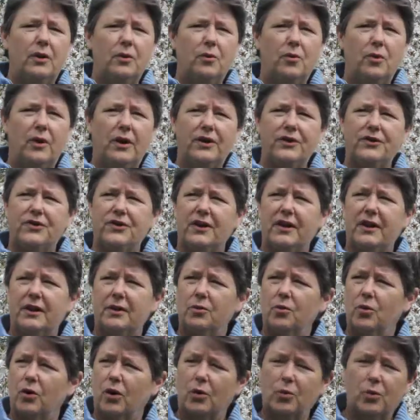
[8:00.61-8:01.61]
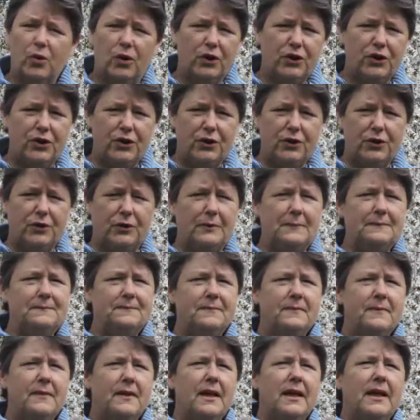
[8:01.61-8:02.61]
was in World War II,
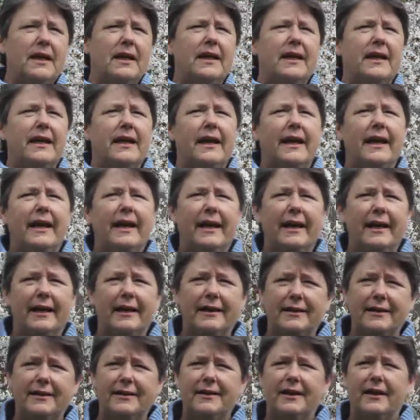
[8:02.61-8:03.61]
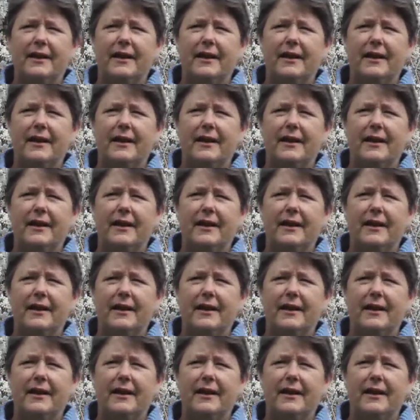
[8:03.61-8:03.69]
and